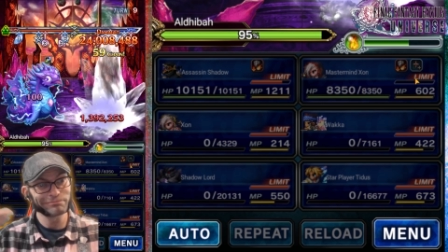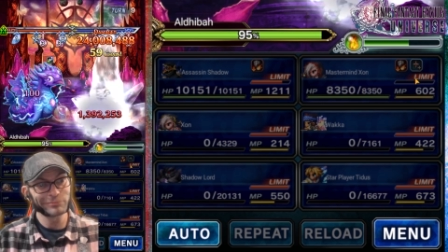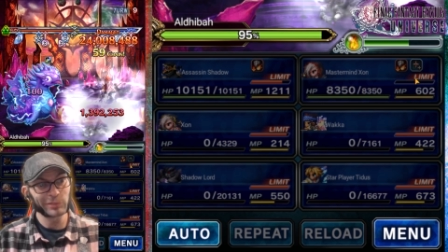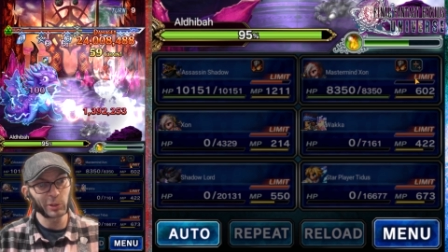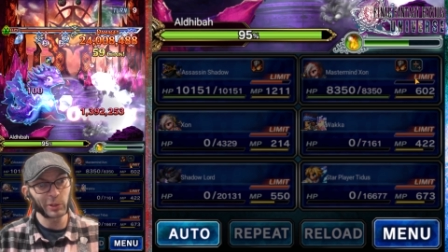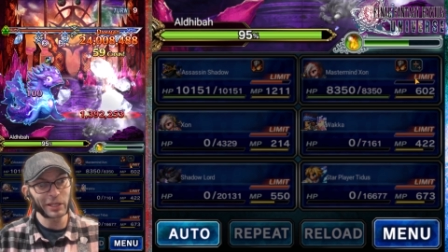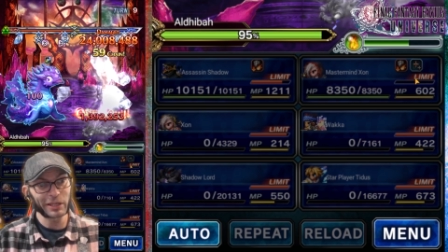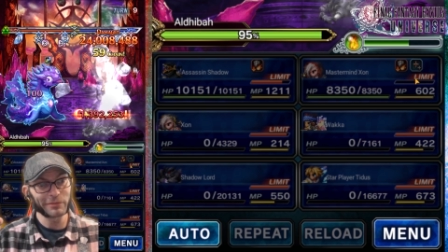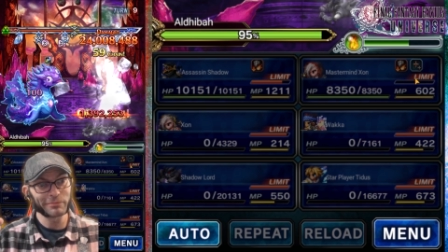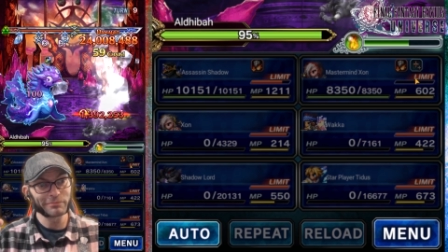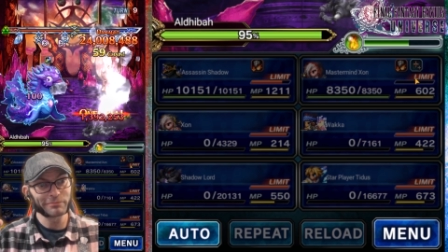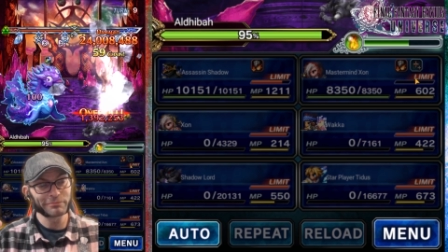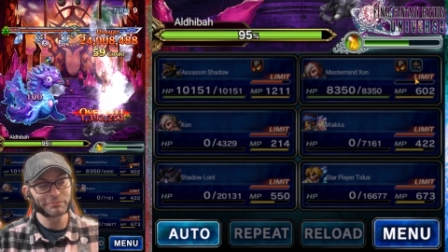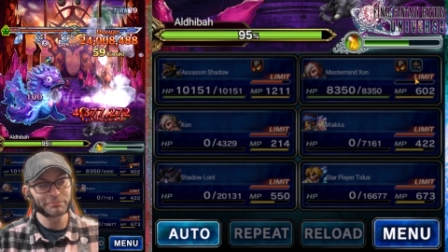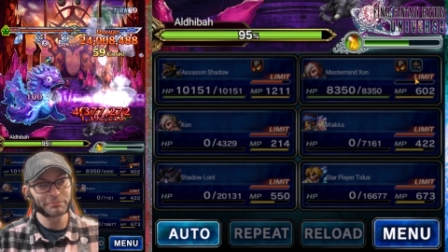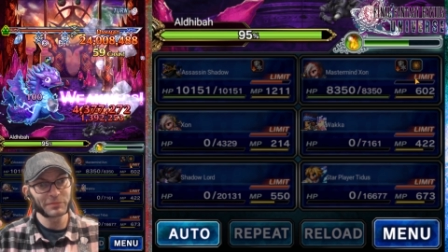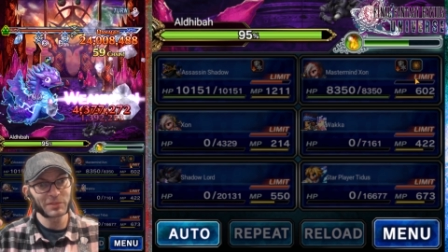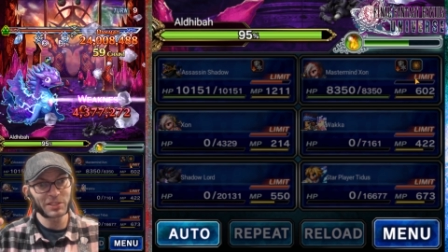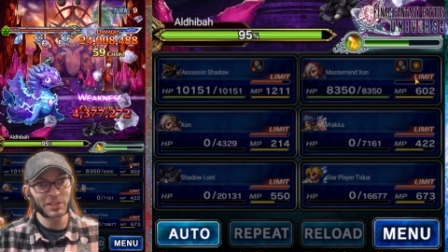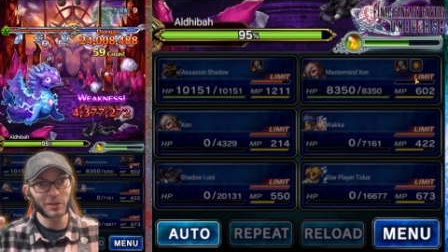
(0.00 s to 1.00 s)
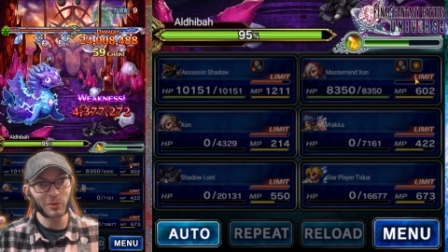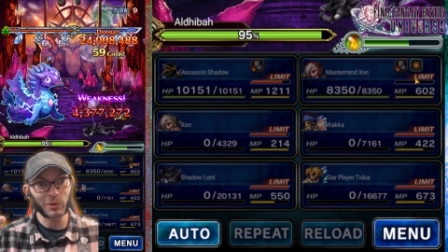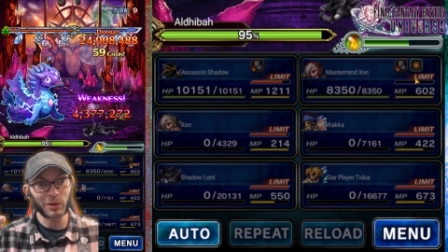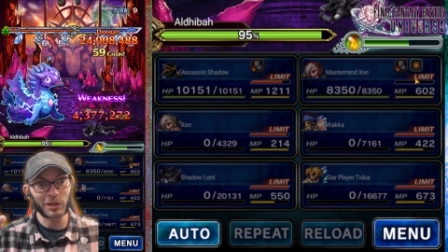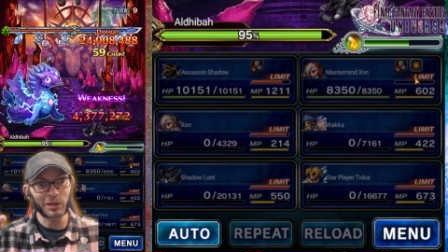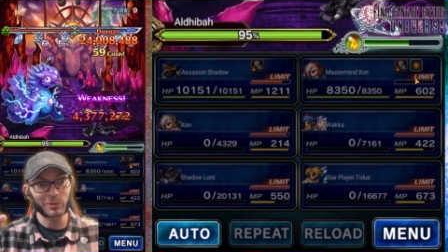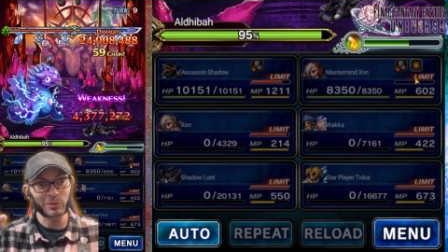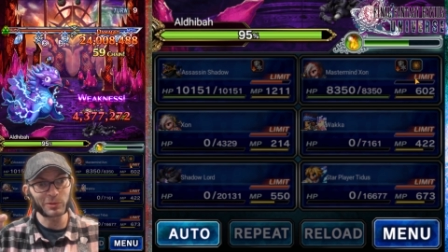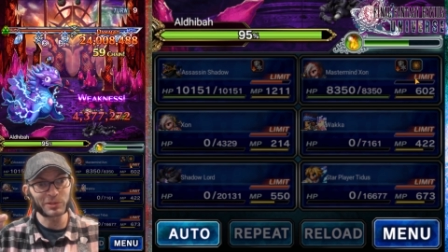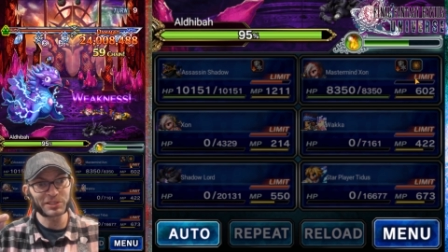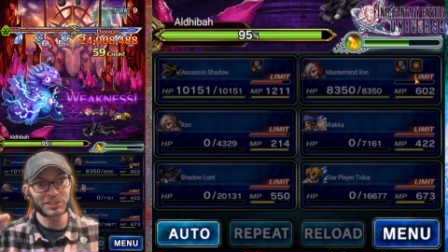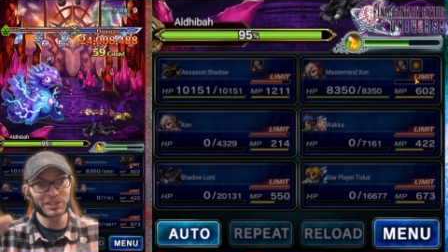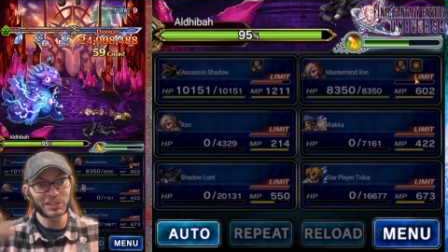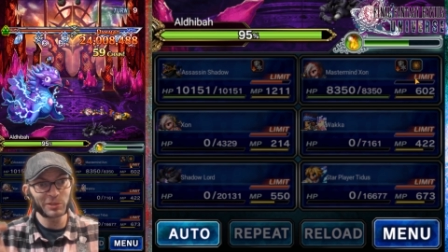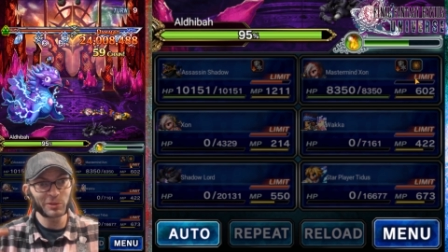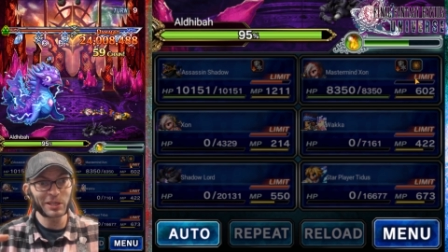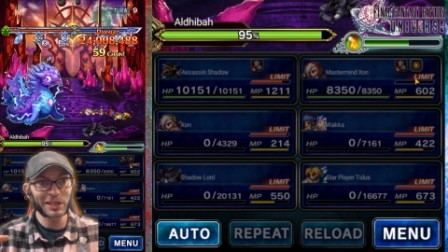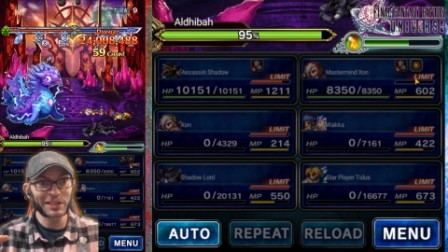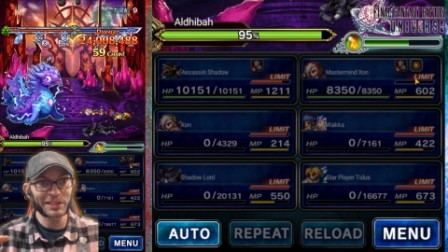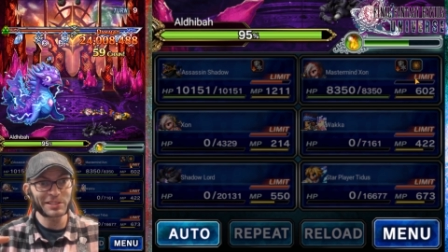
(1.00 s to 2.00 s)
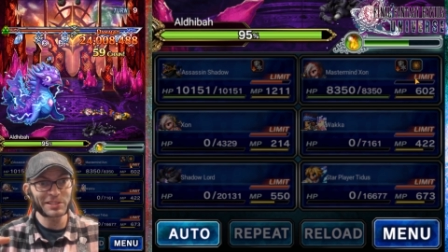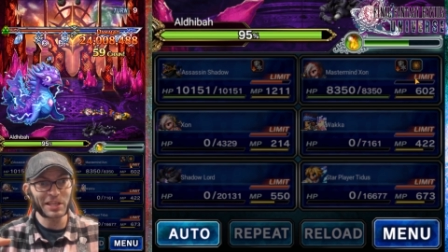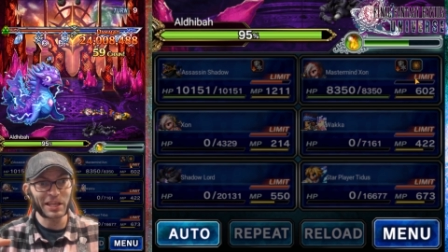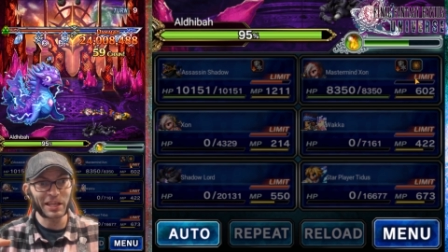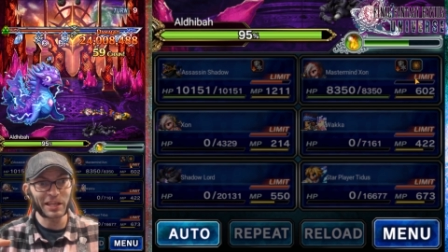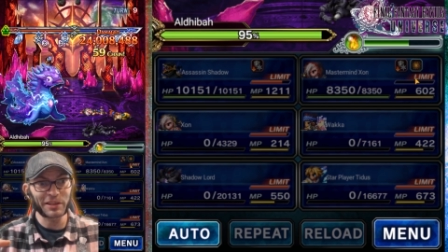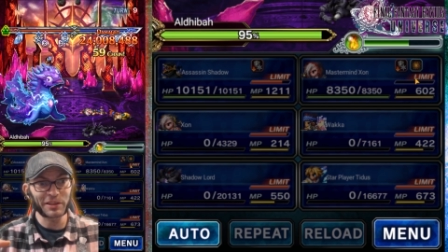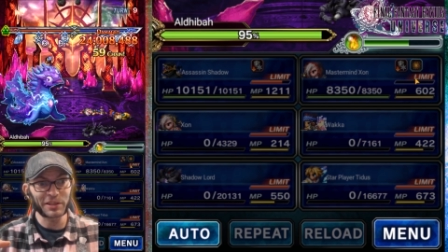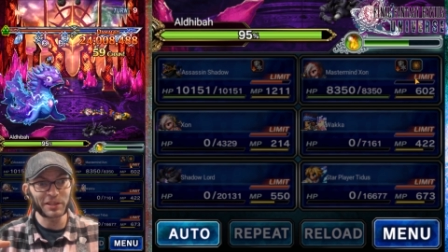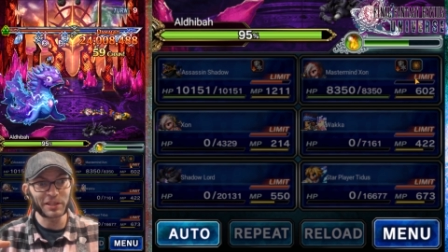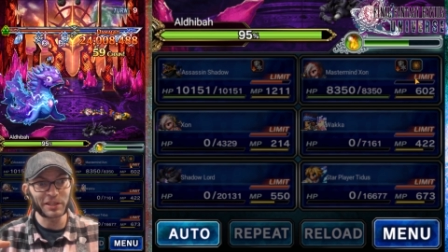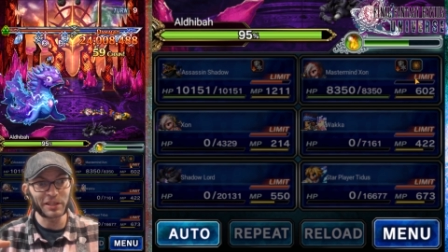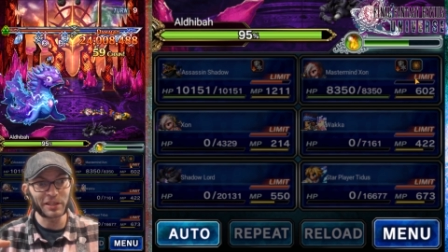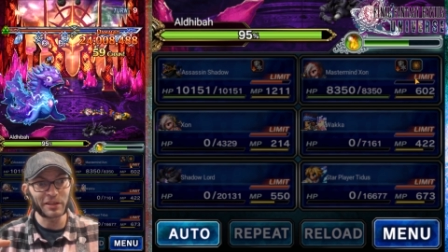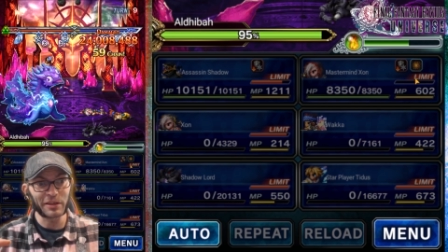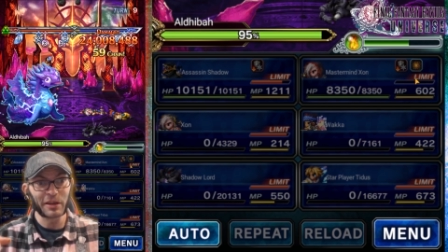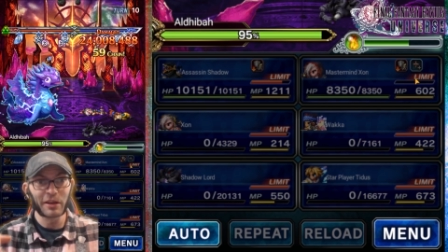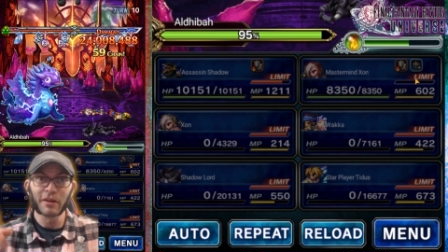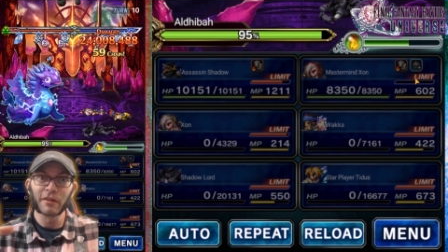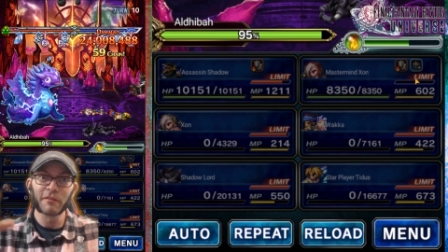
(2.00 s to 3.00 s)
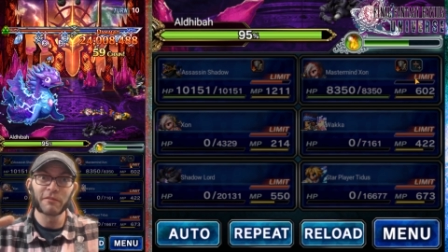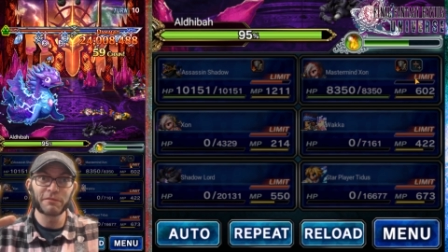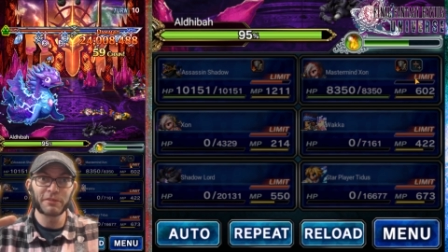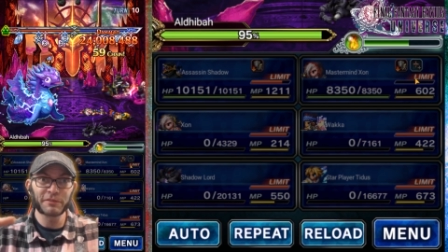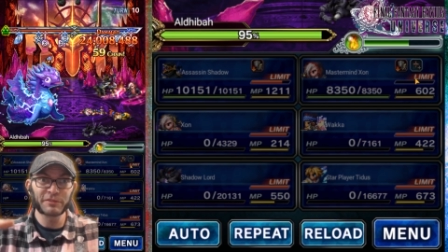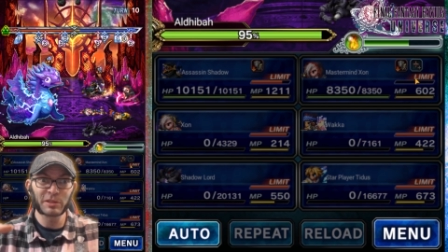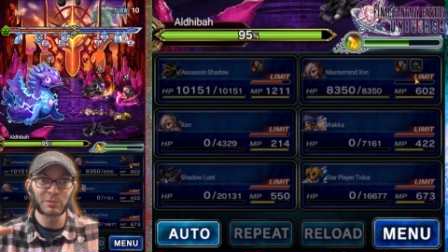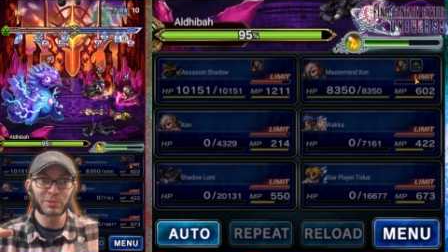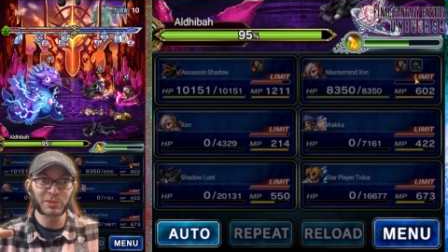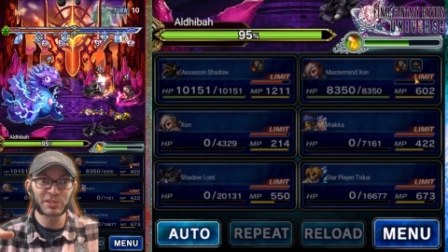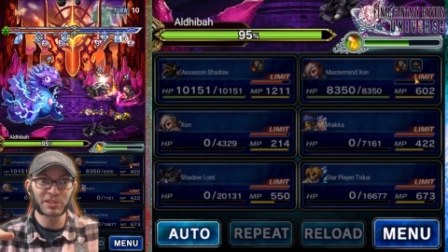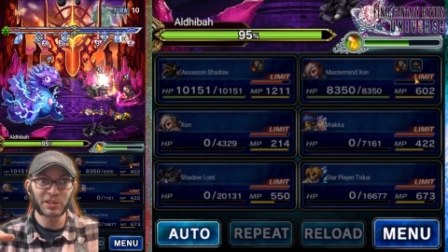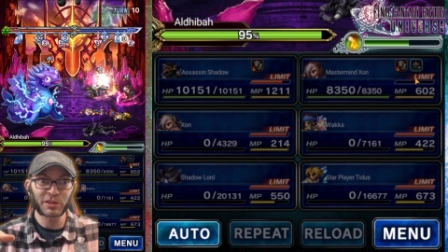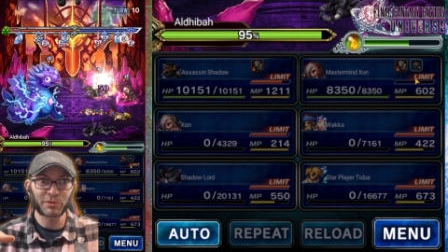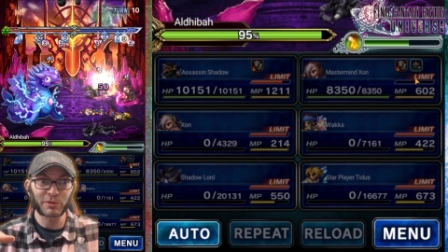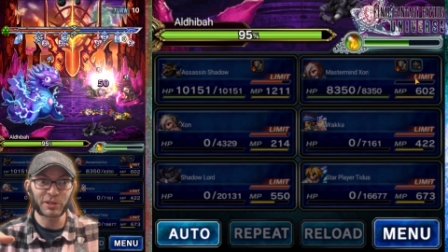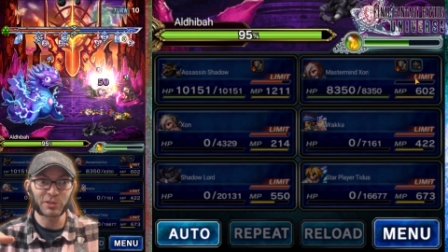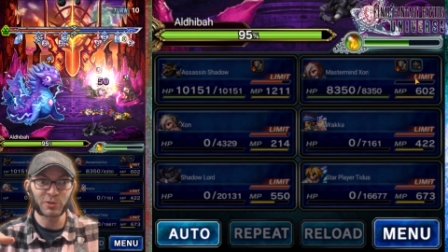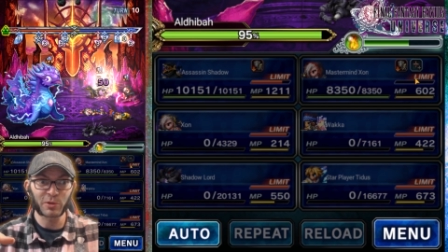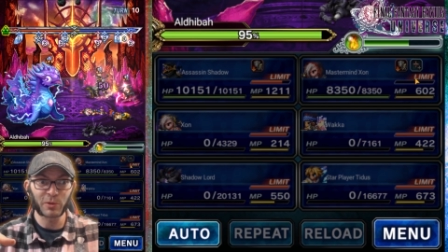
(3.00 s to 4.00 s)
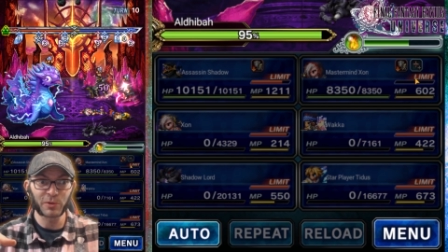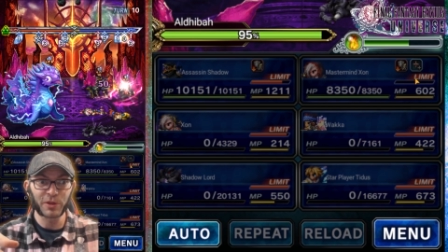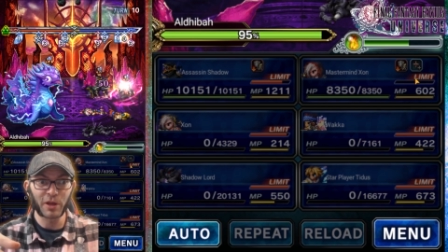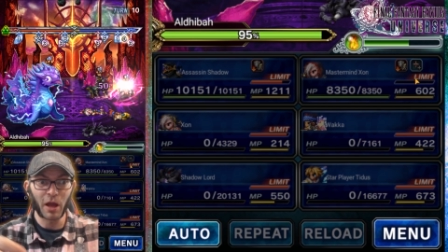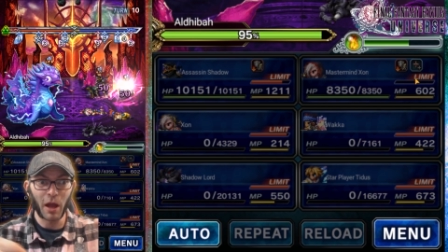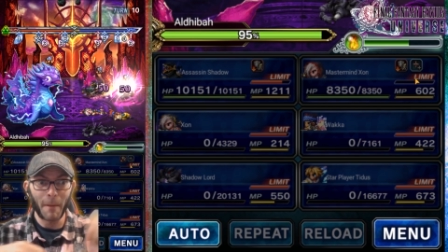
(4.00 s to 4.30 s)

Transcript: Okay? So I will see you guys at the 50% threshold.